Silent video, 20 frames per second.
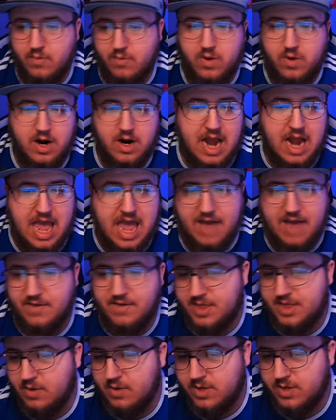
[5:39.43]
where
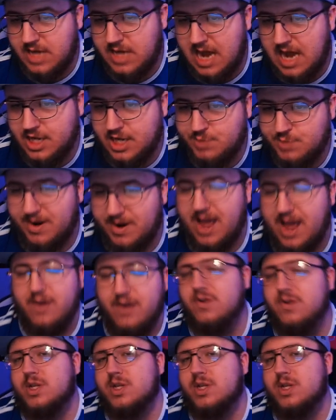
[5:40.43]
everything was kind of spread out. It was